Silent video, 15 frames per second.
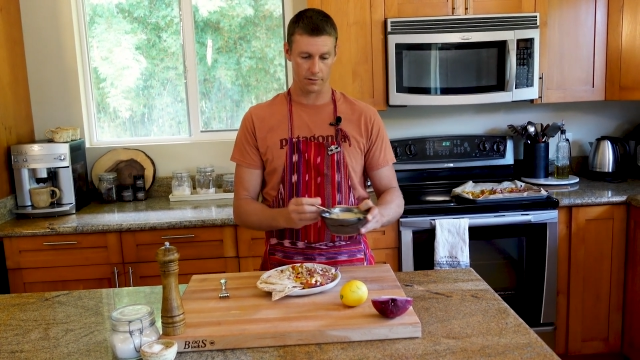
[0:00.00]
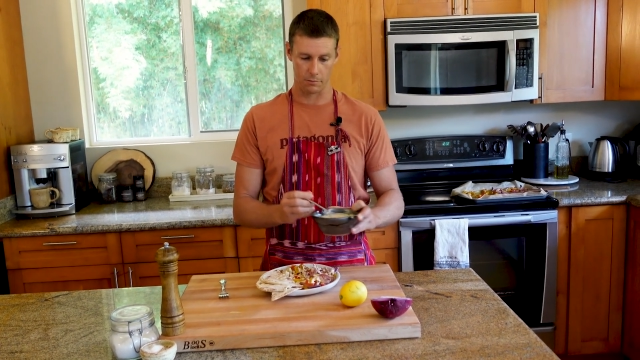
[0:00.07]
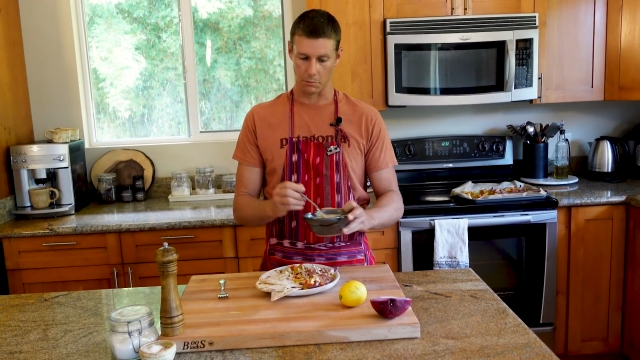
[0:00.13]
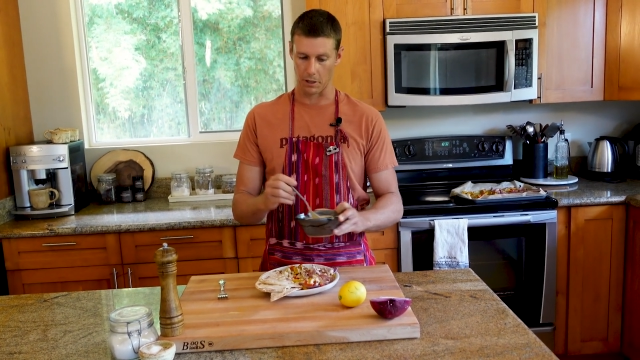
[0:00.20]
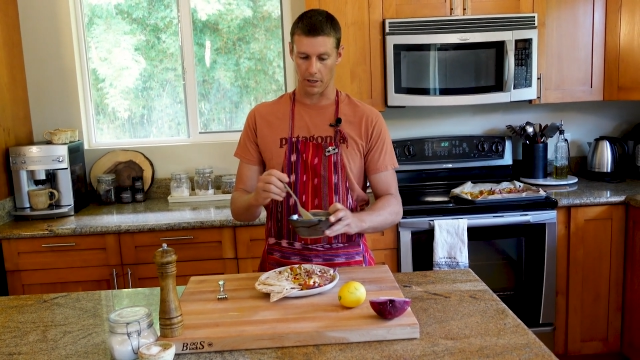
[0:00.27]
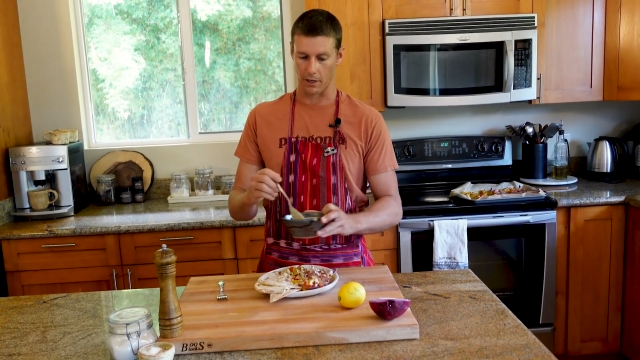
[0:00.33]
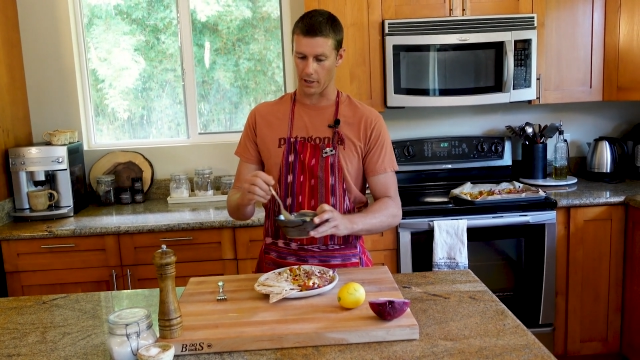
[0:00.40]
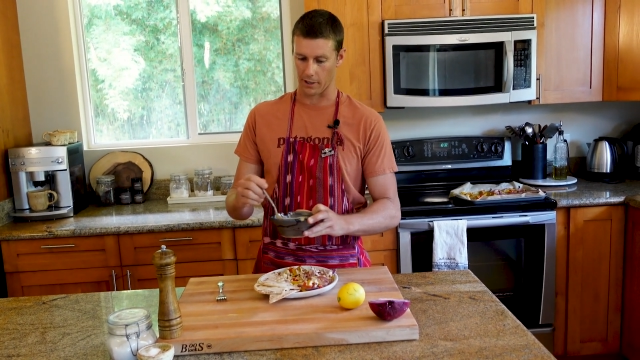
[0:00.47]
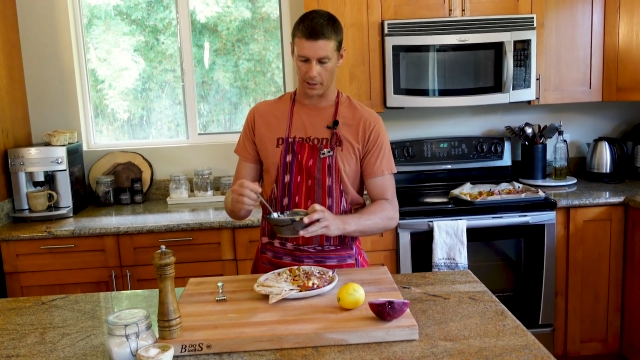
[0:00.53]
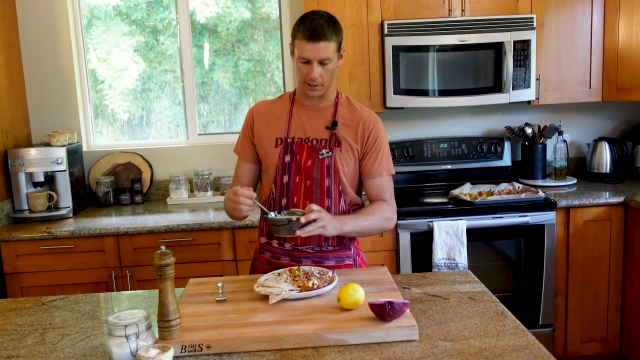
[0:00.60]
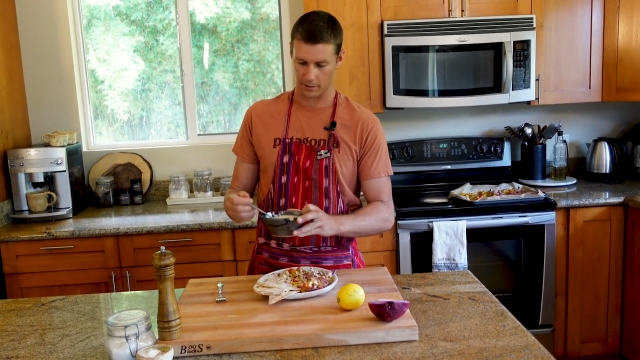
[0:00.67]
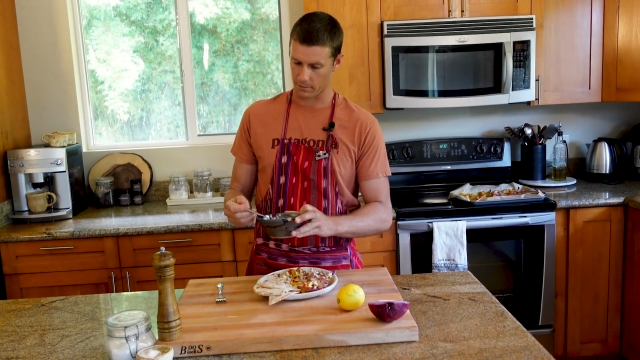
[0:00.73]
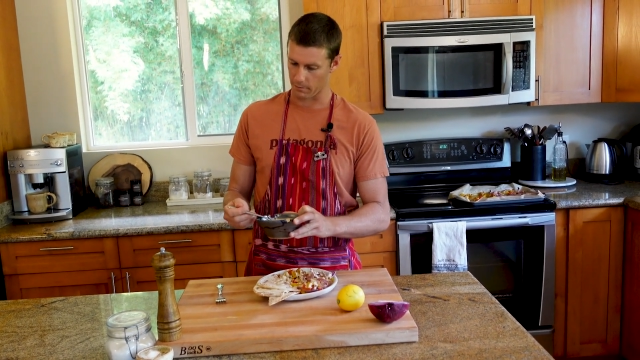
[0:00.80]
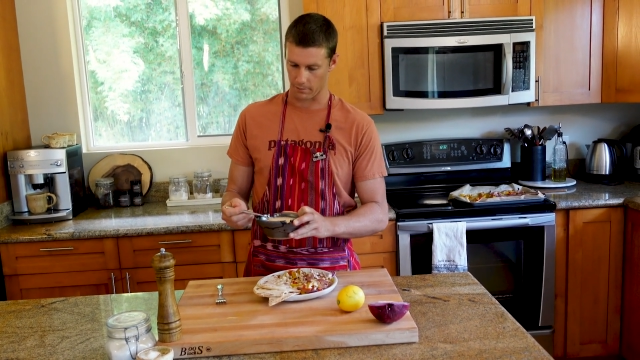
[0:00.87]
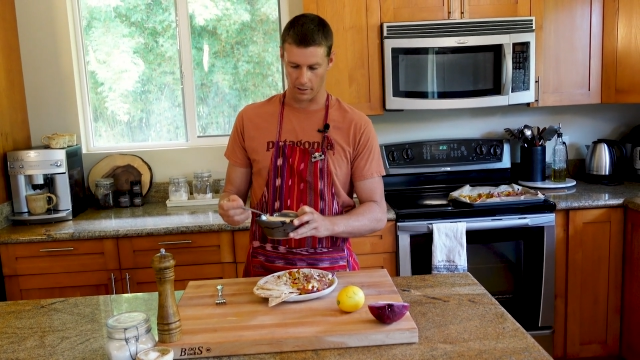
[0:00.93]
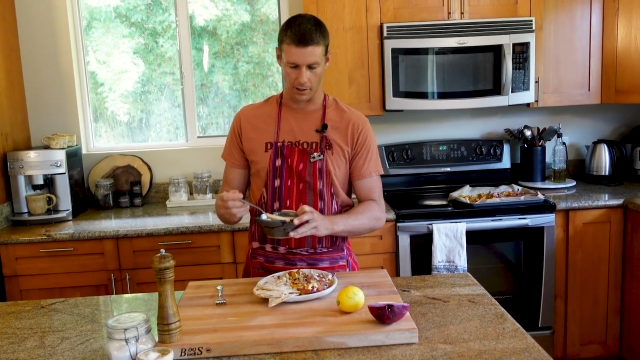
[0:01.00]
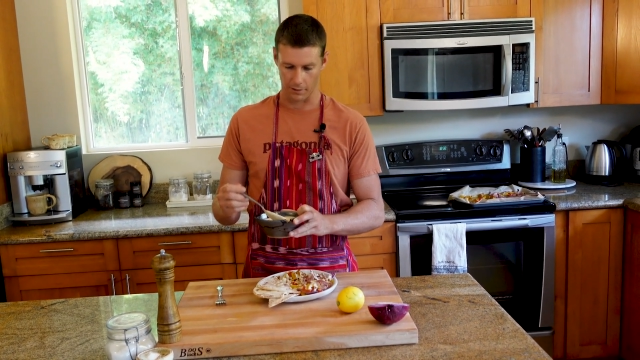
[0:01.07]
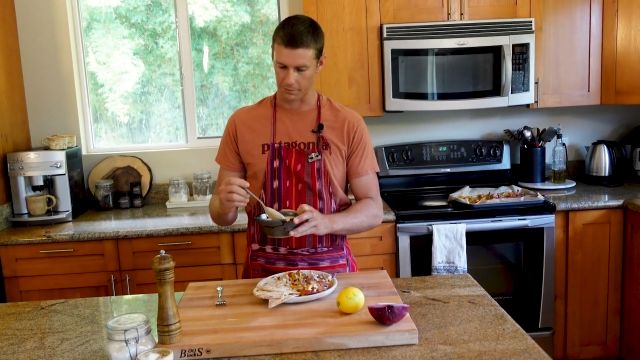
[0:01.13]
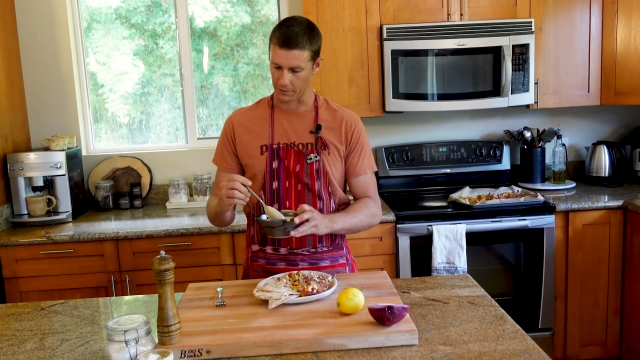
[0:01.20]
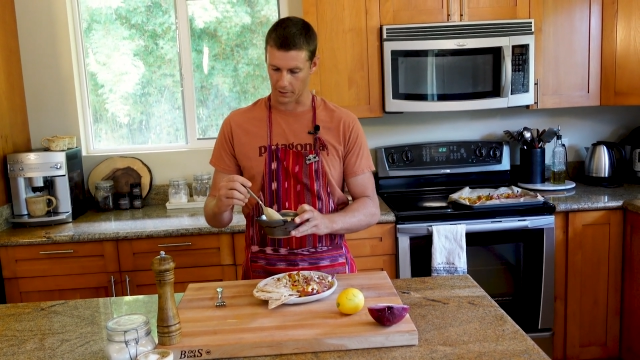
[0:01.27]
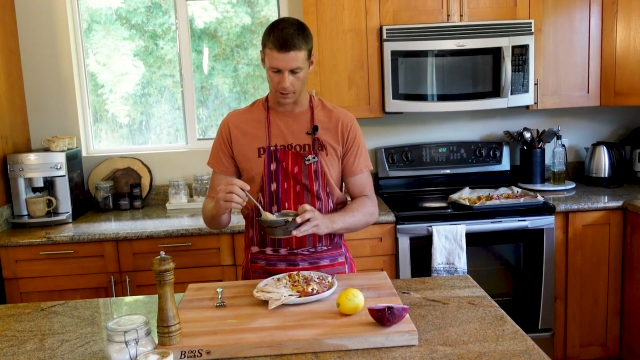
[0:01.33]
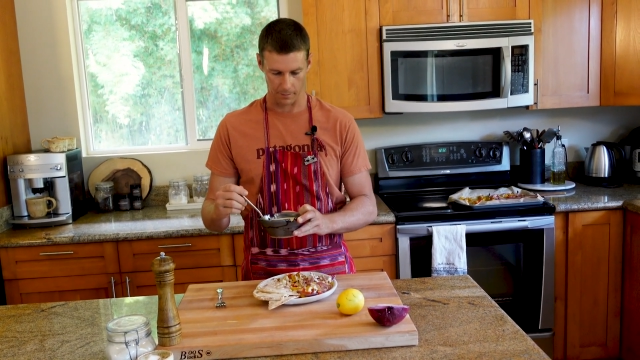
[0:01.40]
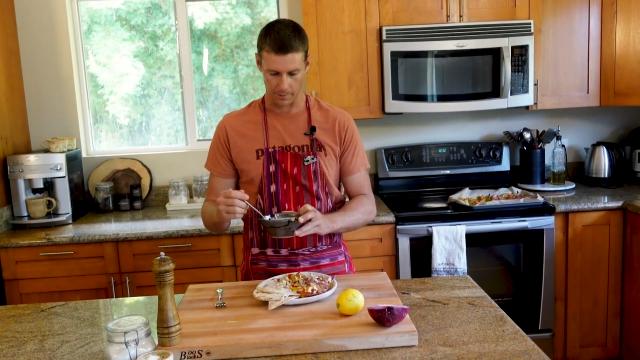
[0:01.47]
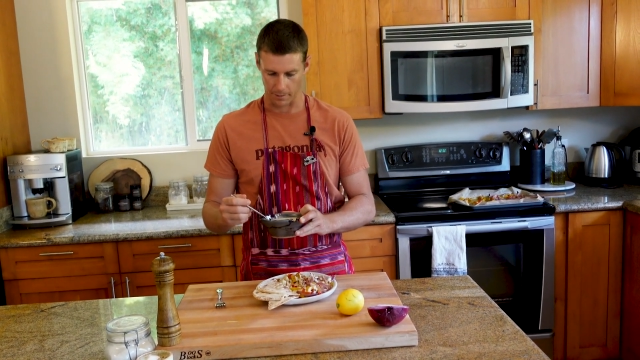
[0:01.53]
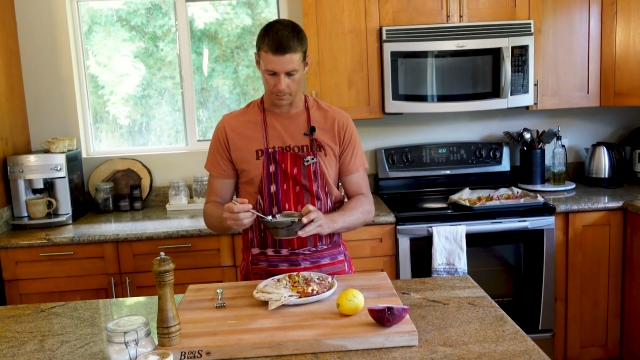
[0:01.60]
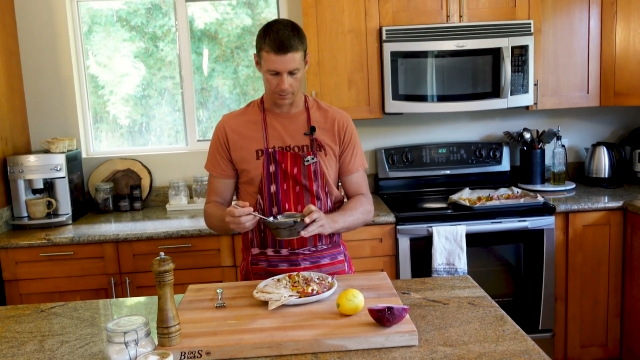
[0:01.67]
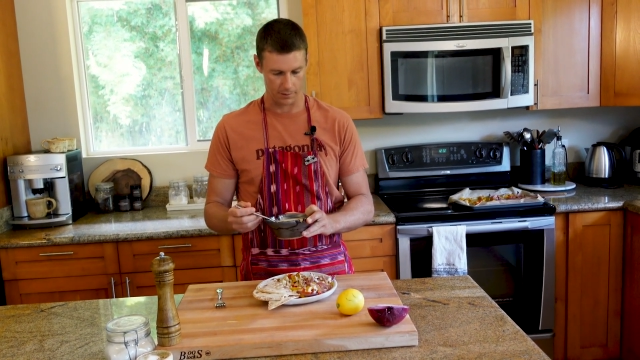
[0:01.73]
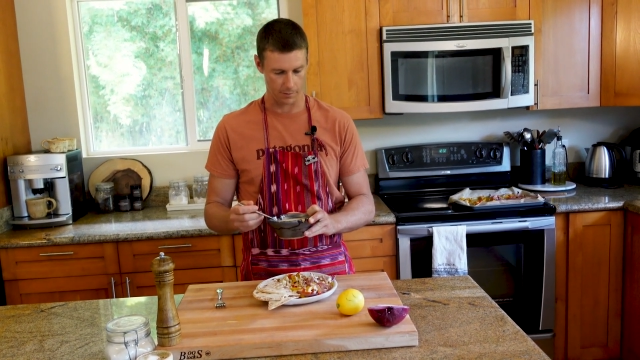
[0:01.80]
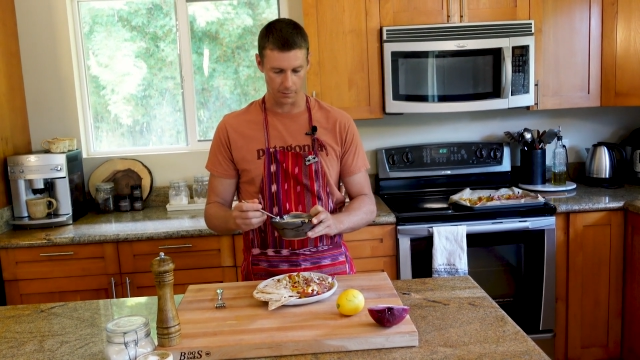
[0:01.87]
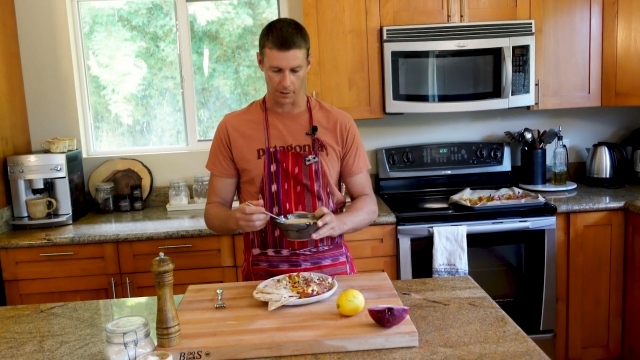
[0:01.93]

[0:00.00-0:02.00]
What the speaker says: but I guess we'll have to come up with some